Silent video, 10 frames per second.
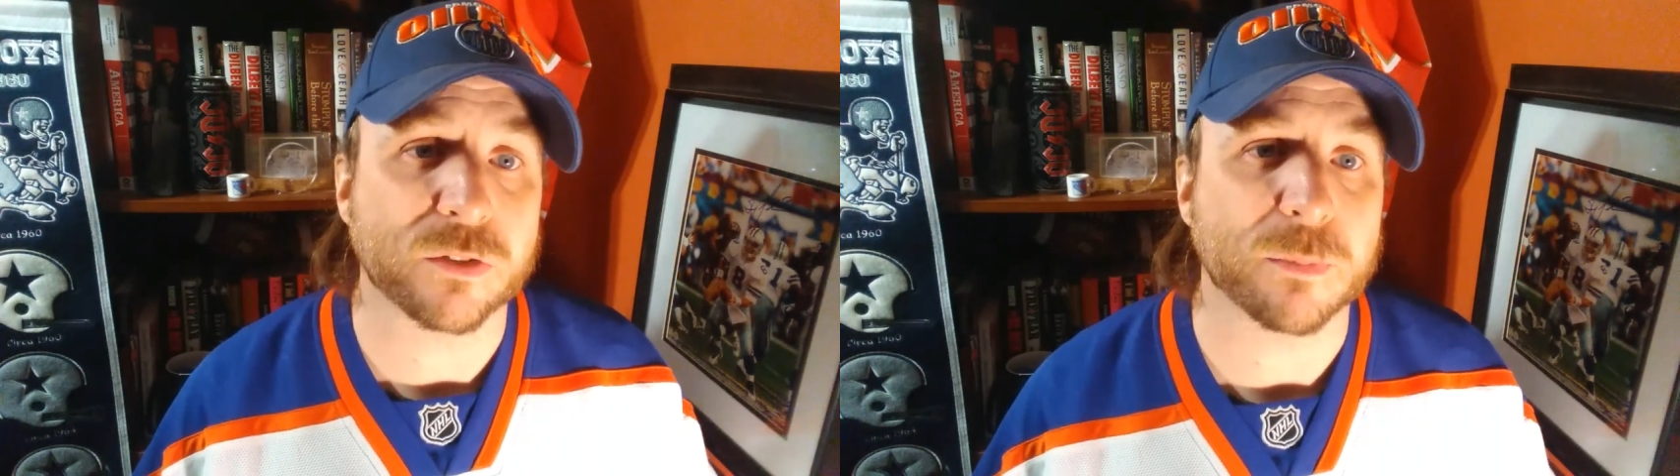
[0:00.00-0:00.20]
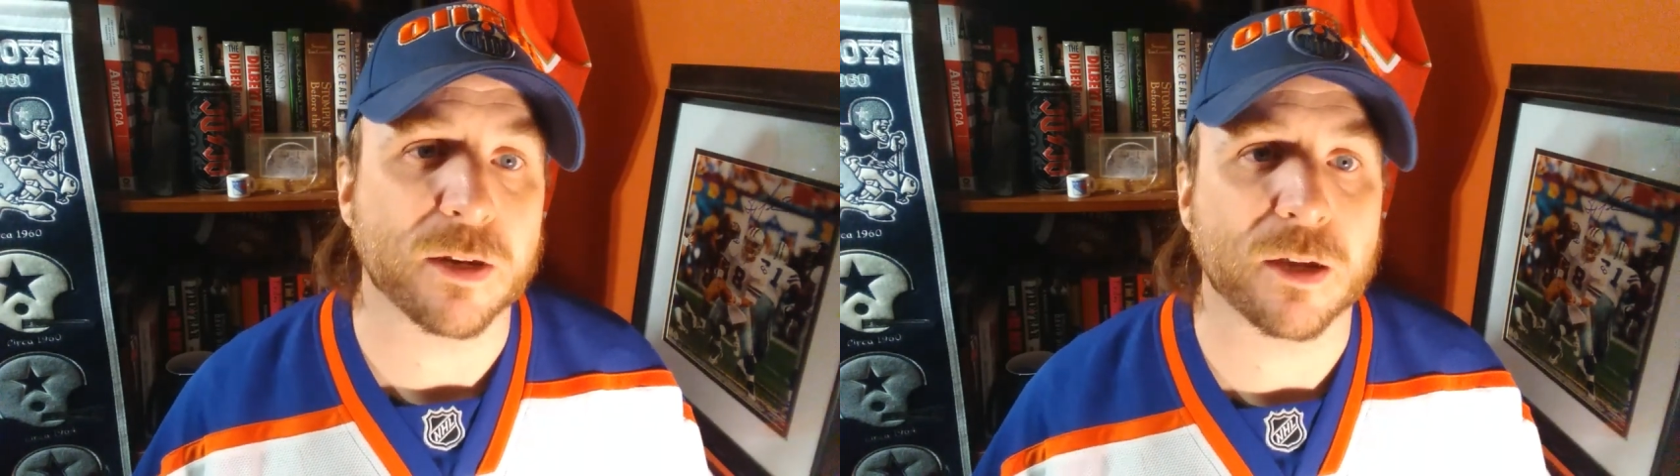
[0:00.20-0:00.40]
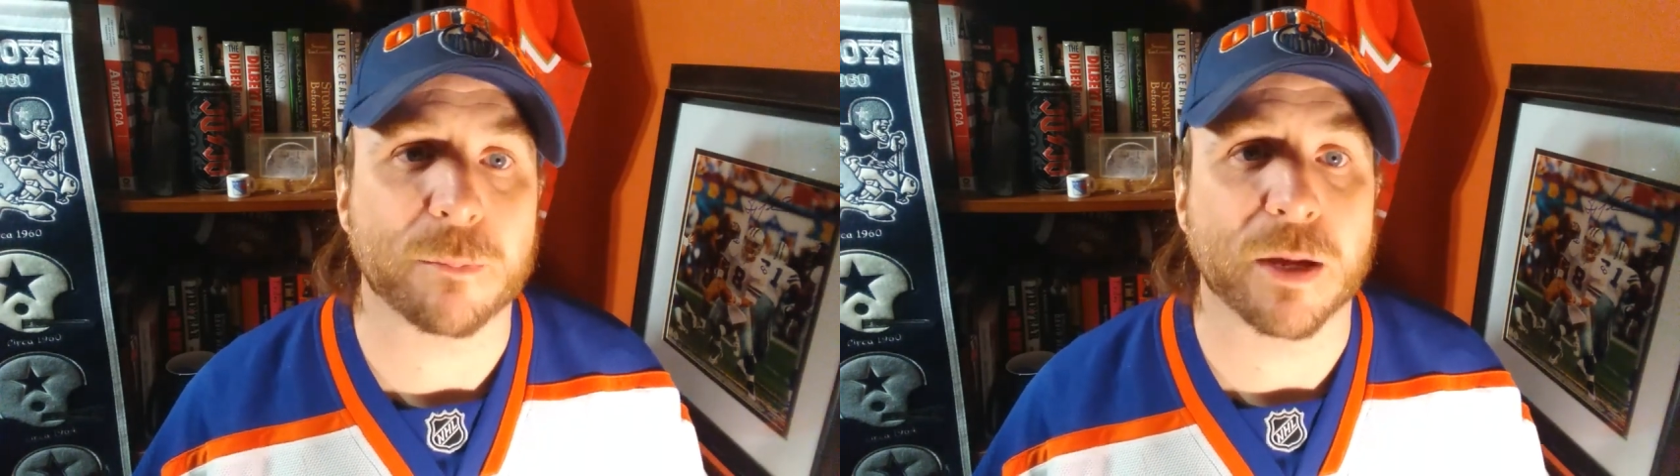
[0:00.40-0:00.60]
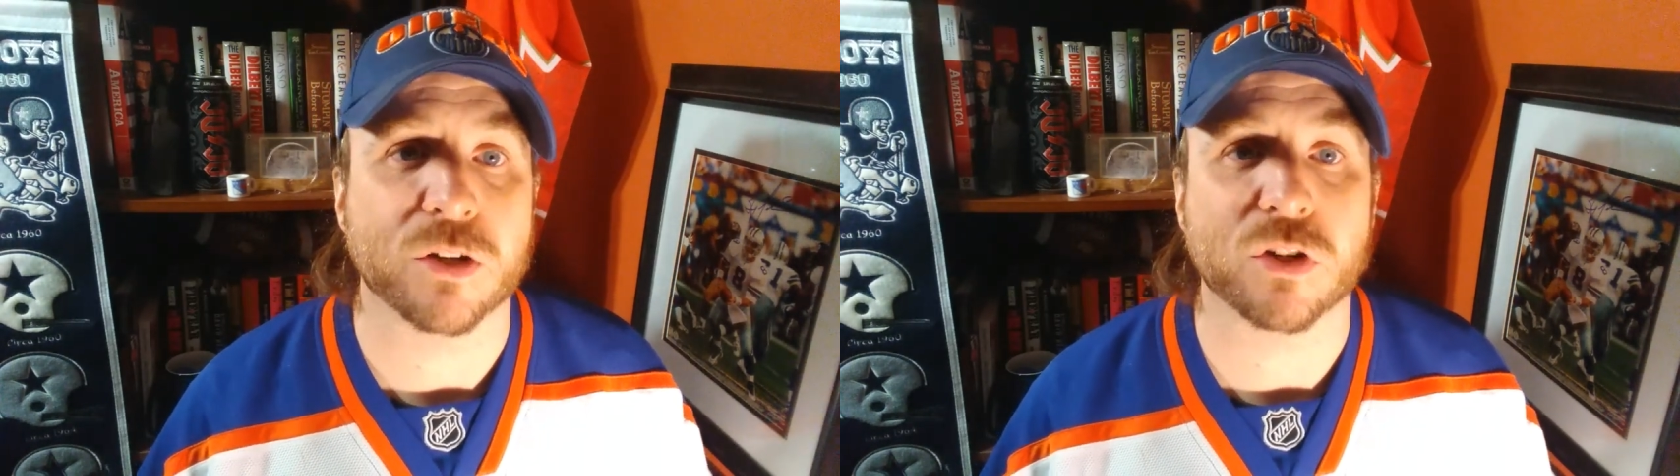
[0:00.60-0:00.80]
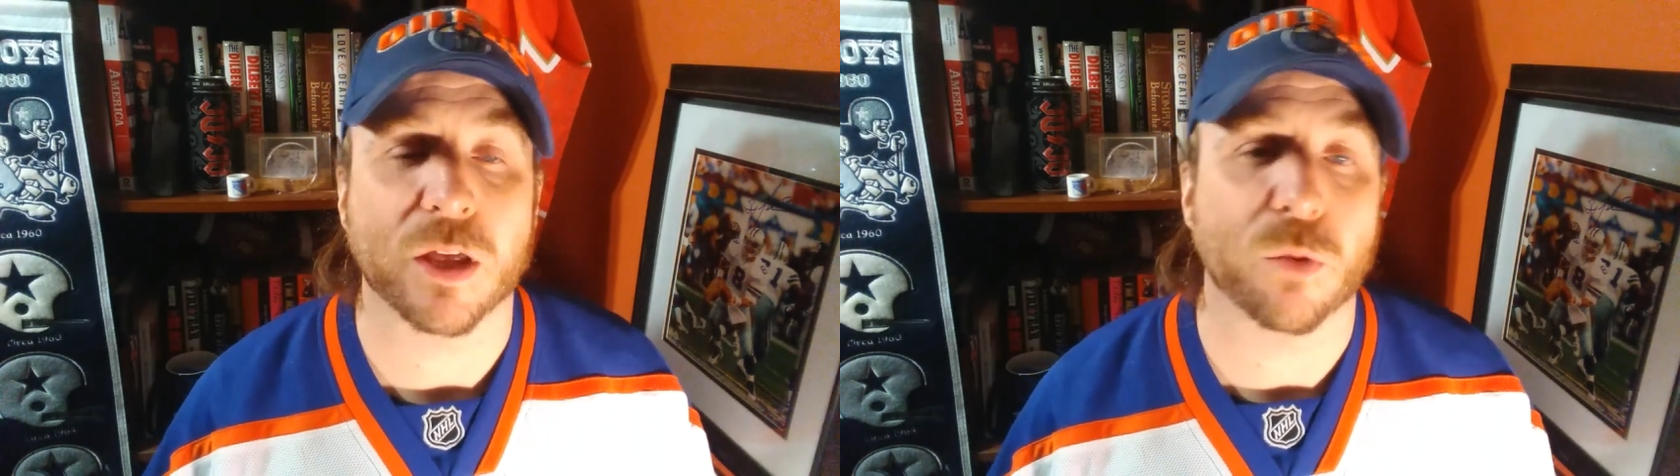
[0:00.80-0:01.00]
I mean, I
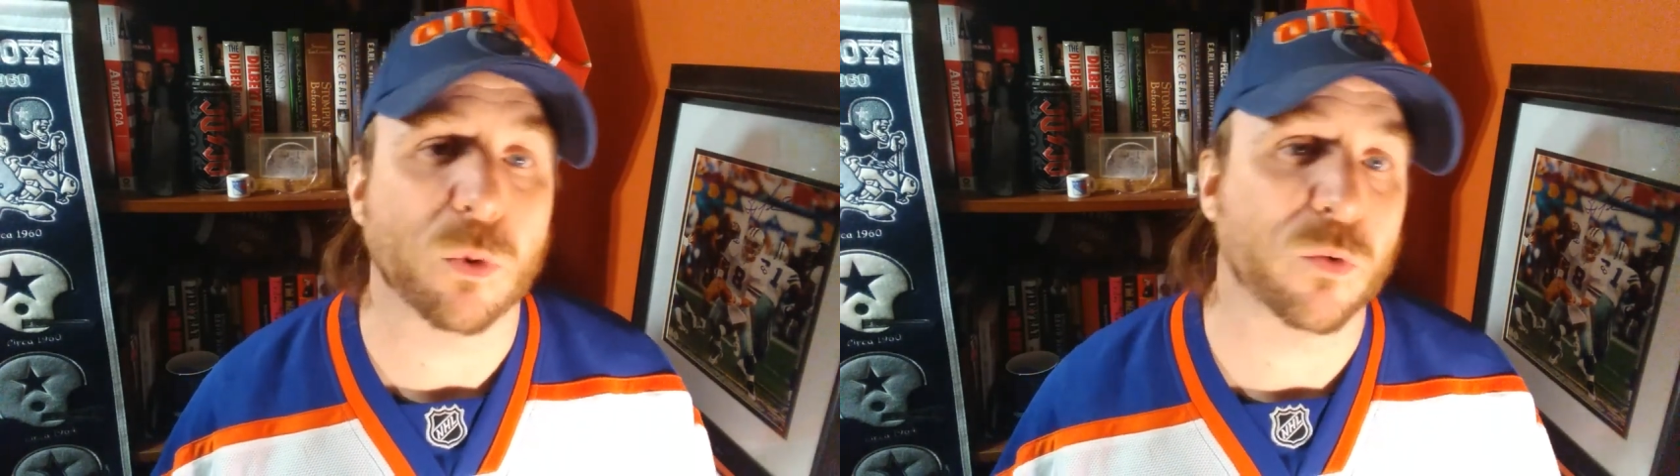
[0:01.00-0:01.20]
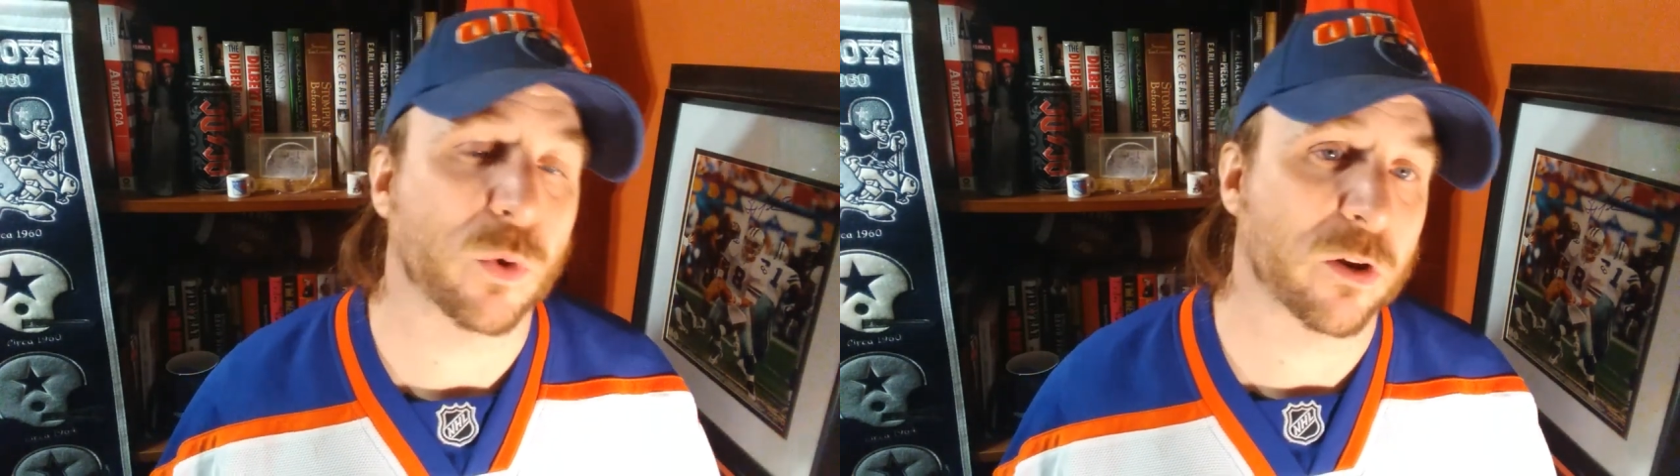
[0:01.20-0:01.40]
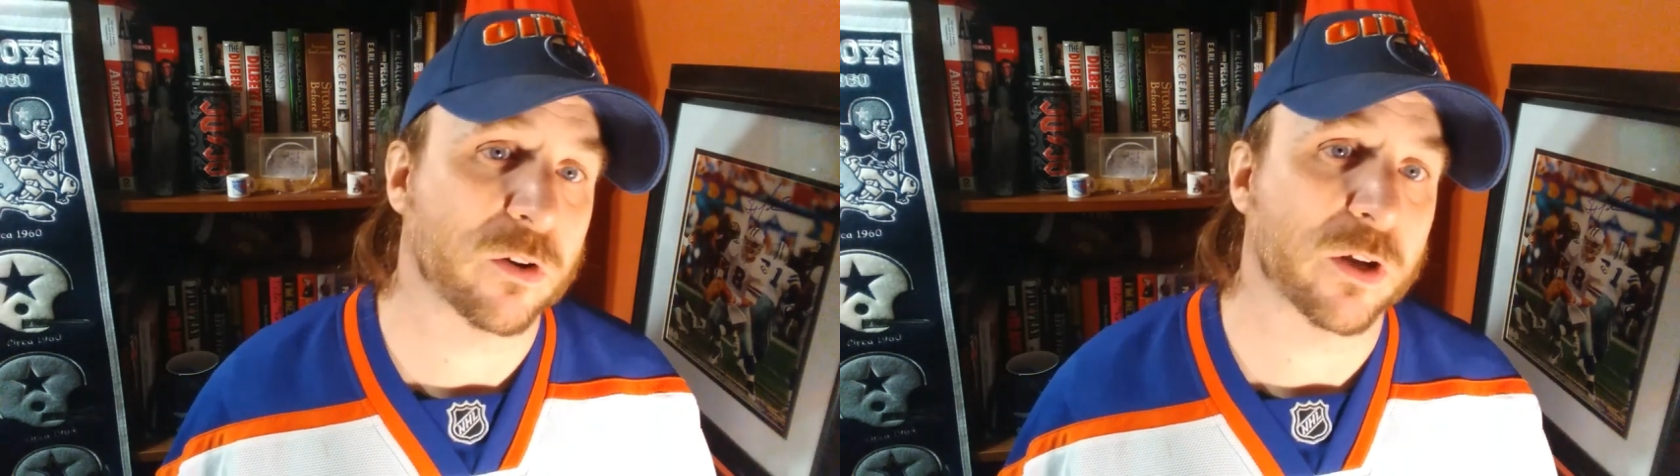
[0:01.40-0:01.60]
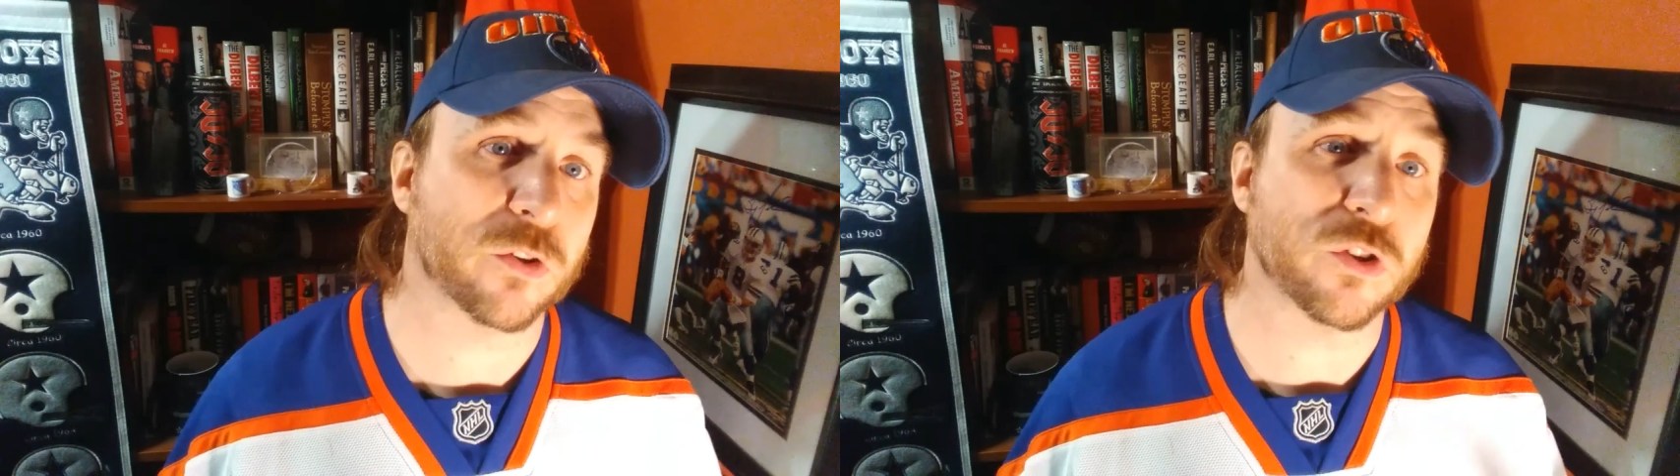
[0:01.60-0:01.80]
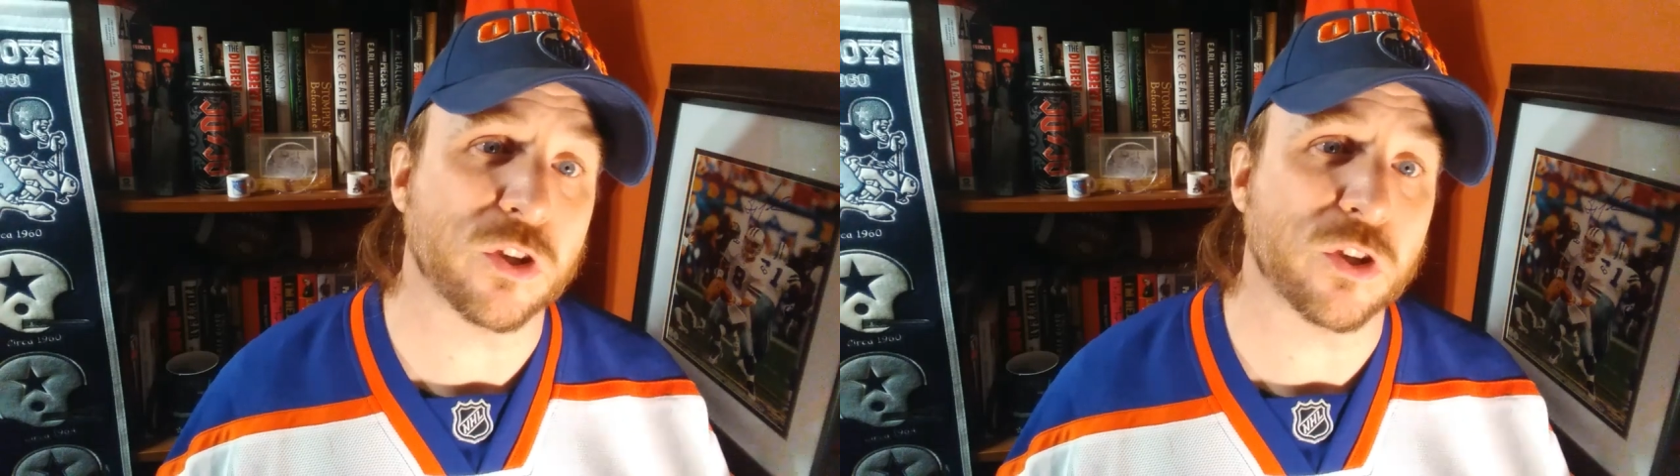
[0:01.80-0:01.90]
imagine that one way or another,